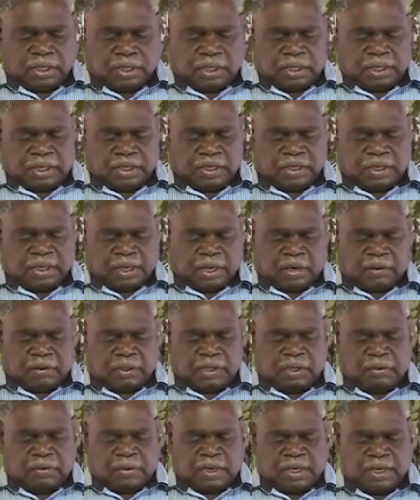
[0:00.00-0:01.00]
And the
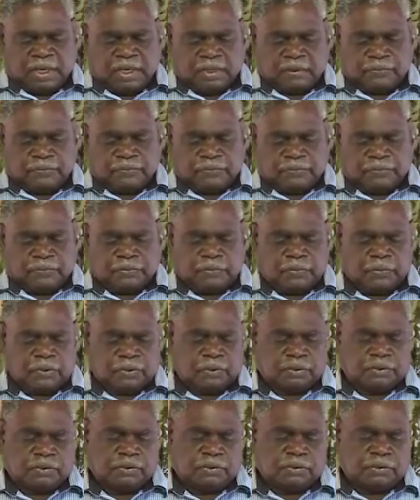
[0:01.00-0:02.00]
only way
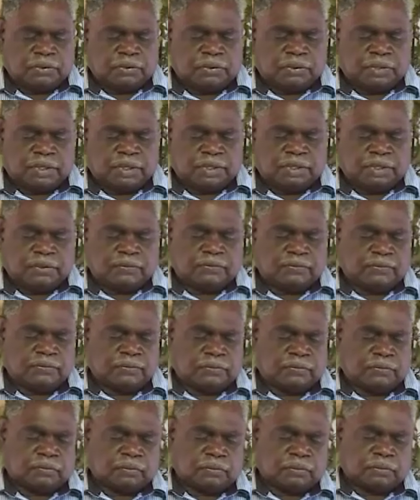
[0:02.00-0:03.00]
to do this
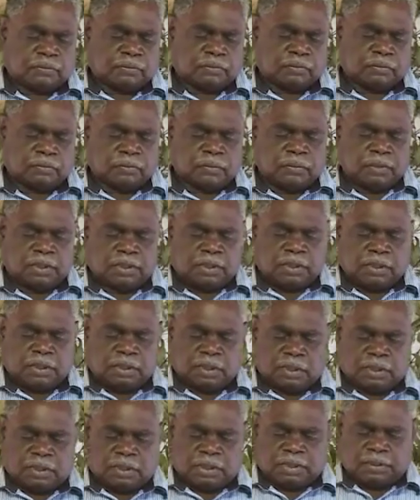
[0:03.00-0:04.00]

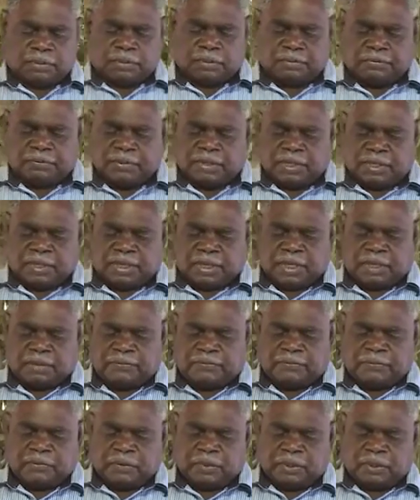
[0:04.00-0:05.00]
is to fill
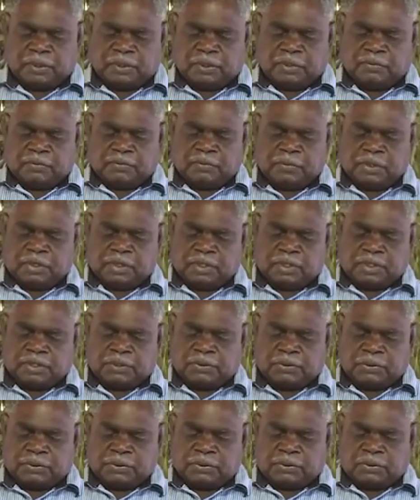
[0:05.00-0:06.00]
the
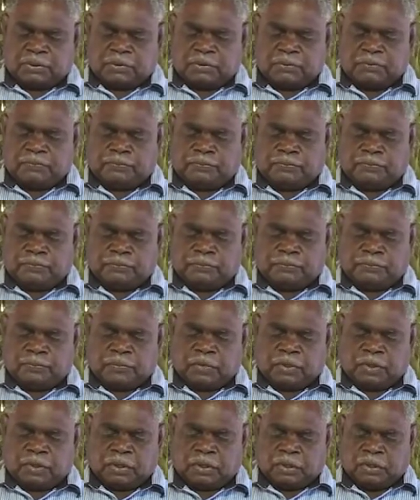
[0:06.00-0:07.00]
school
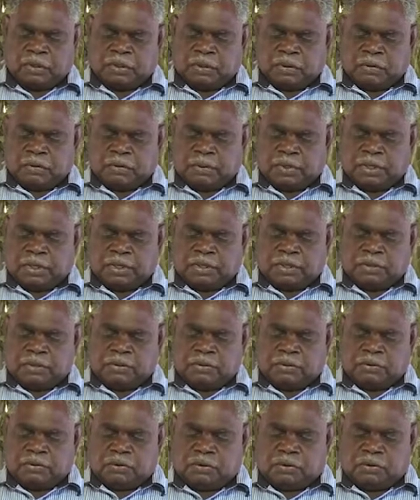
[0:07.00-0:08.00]
with
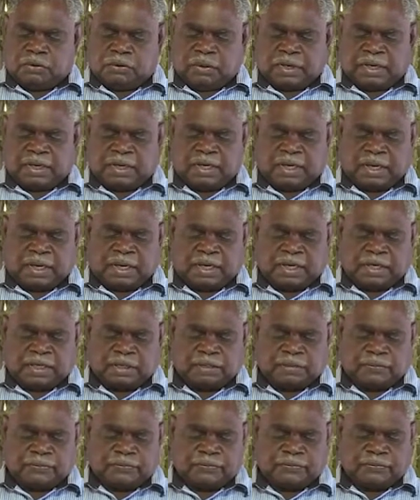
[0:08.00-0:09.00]
Yolngu
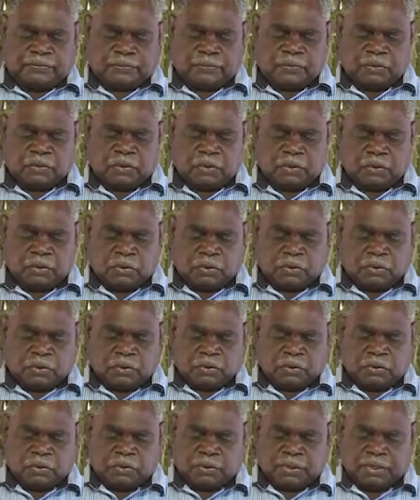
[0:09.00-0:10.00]
educators
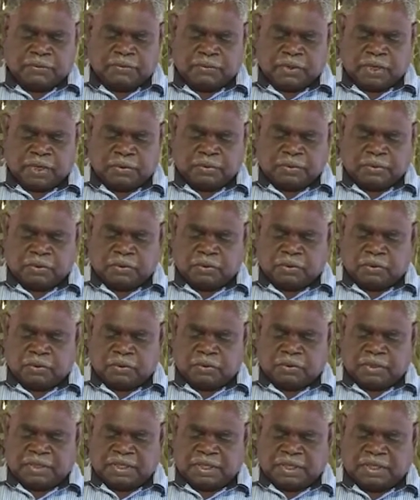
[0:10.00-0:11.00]
who develop
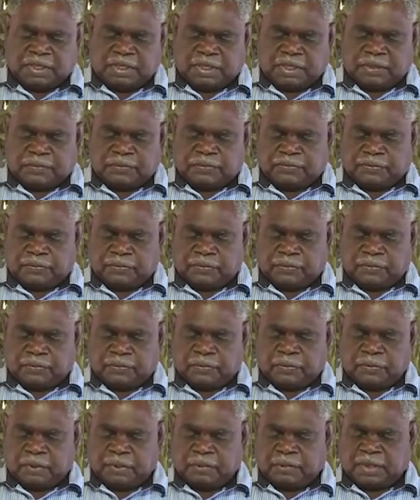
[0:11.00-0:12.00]
Yolngu teaching
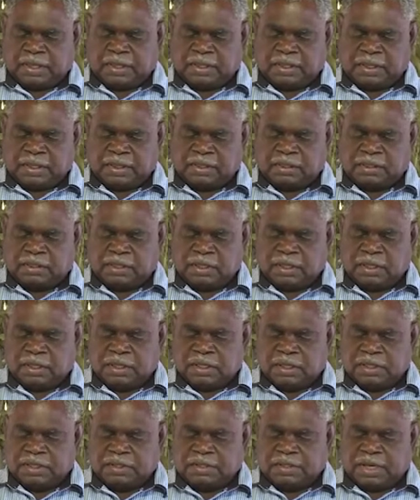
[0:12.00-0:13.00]
methods
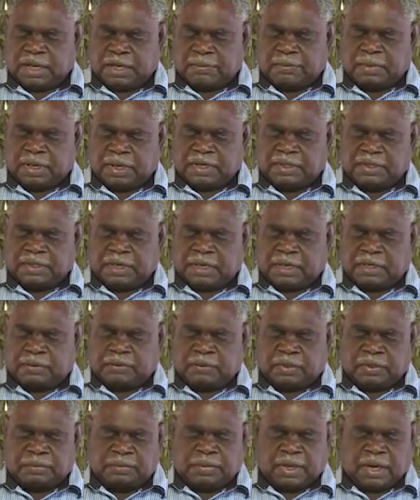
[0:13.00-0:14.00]
side by
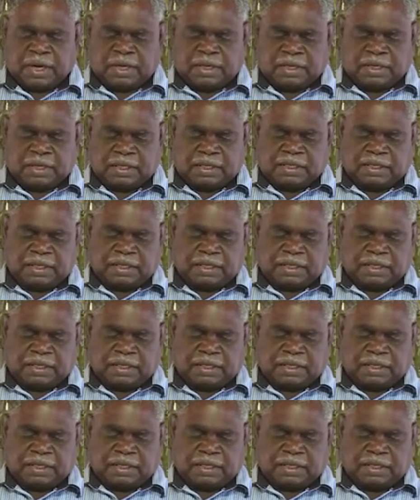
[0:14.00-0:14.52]
side with Baranda